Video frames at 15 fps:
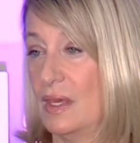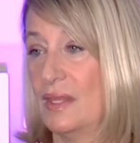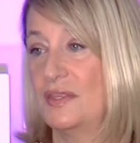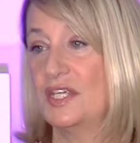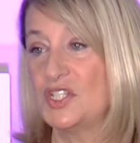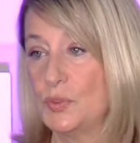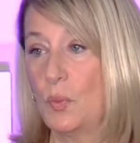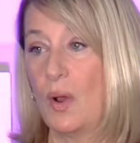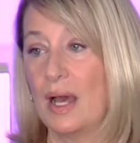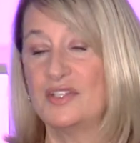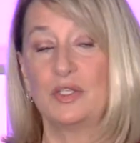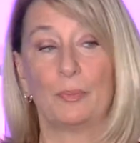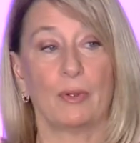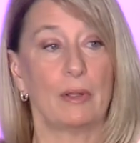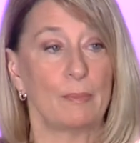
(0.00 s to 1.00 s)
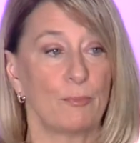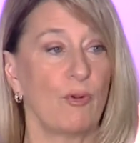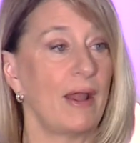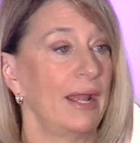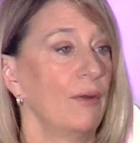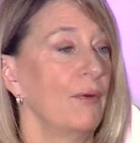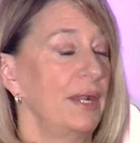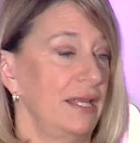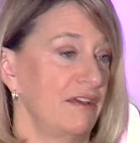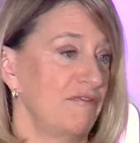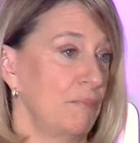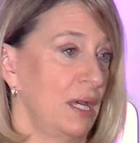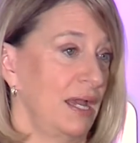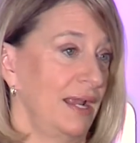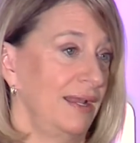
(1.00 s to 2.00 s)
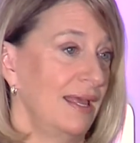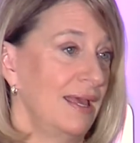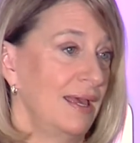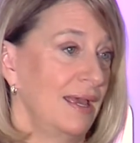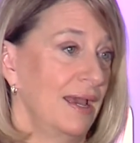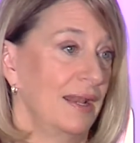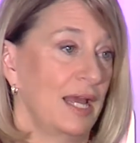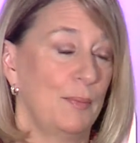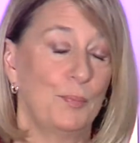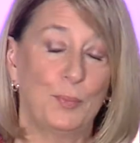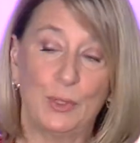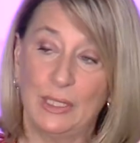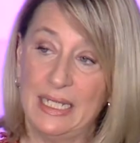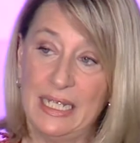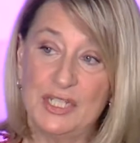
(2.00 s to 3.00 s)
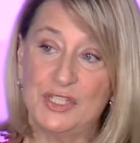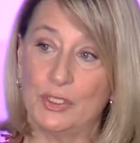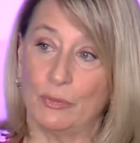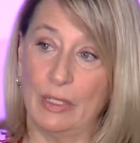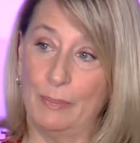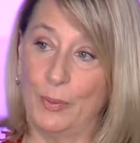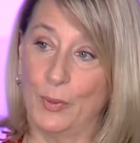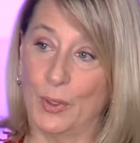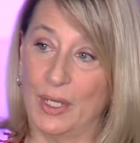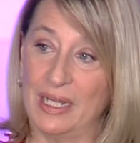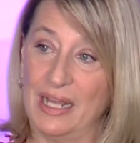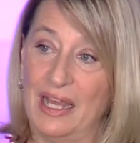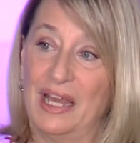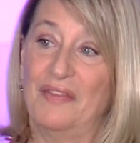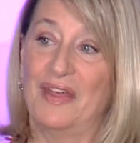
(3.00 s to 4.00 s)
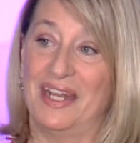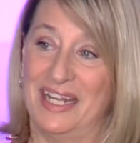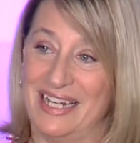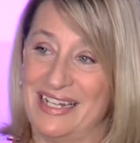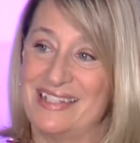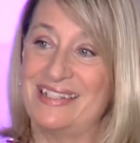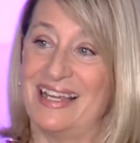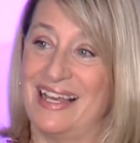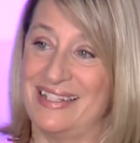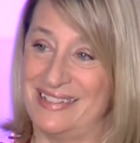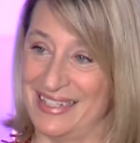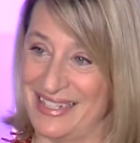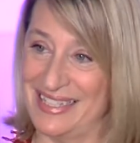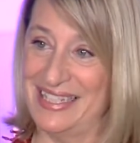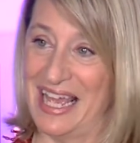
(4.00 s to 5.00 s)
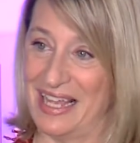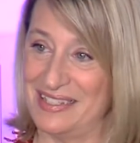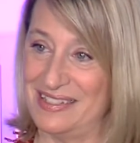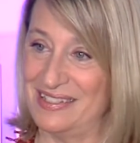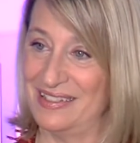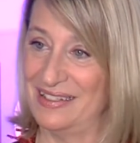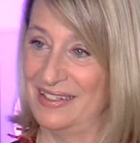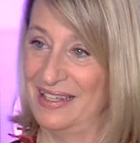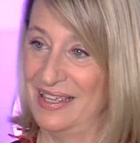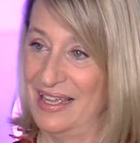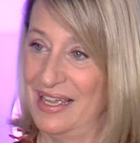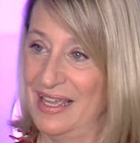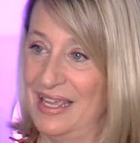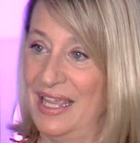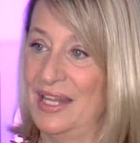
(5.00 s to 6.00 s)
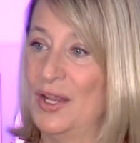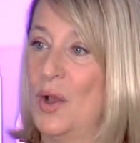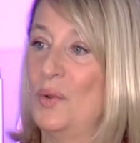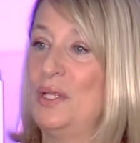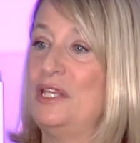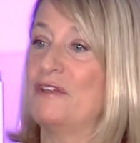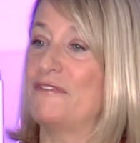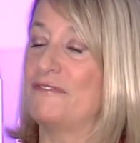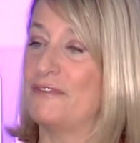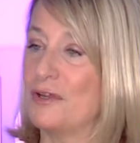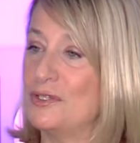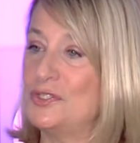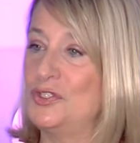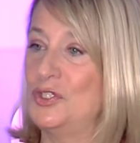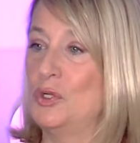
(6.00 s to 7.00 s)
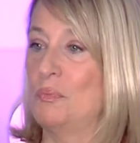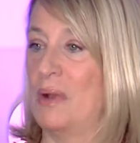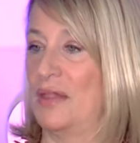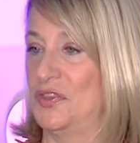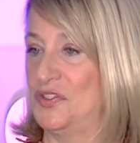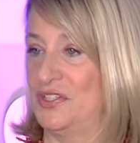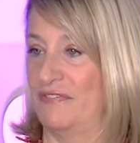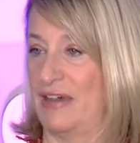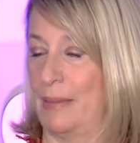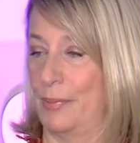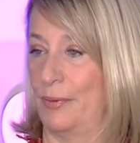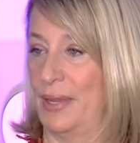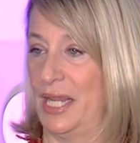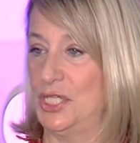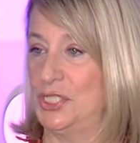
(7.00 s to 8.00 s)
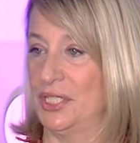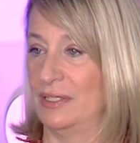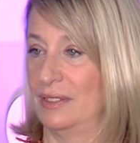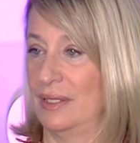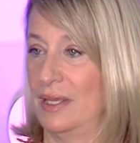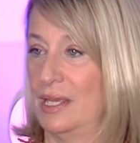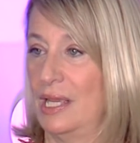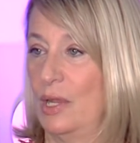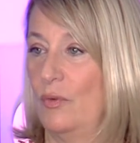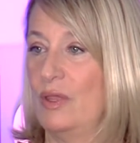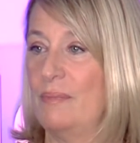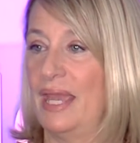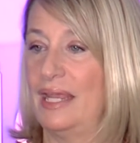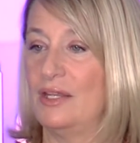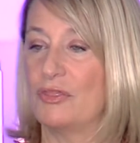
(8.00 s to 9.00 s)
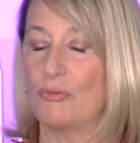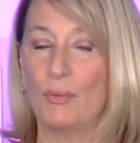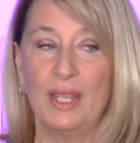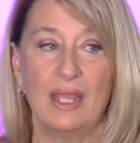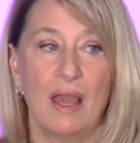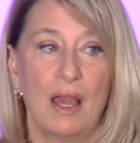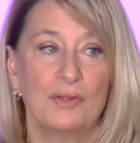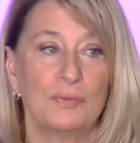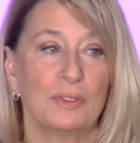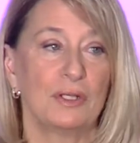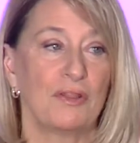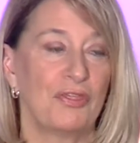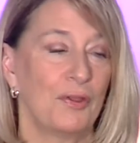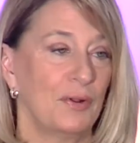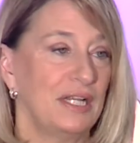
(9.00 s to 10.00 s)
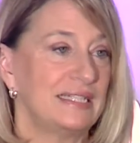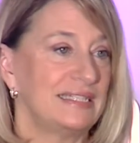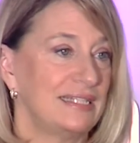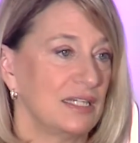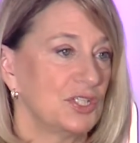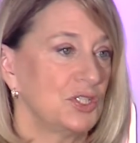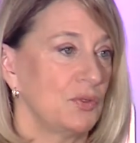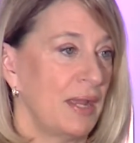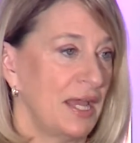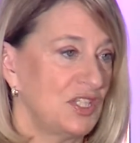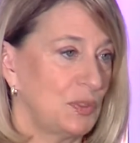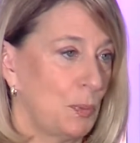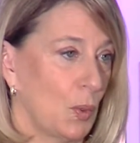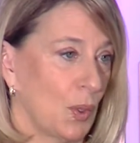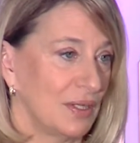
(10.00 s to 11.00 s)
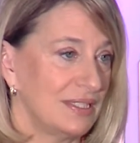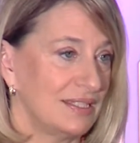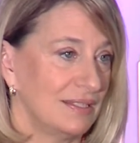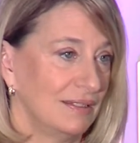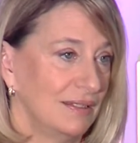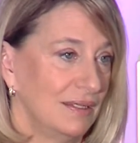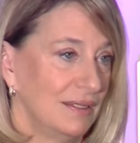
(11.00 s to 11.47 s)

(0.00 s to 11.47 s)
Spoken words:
This was a priority of mine, and I'm pleased to report that it is a success. In only the first 2 months of operation, we made 336 transports.